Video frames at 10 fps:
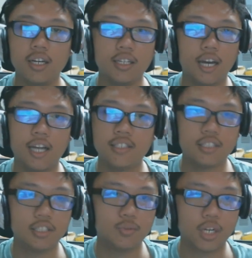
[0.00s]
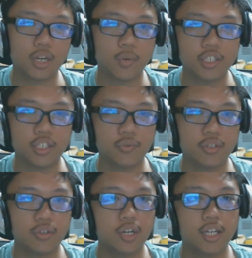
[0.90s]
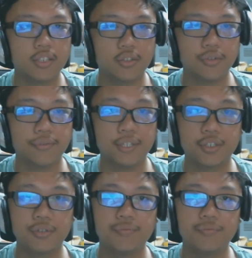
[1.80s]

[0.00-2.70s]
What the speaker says: I still want to watch it with you guys, so let's go.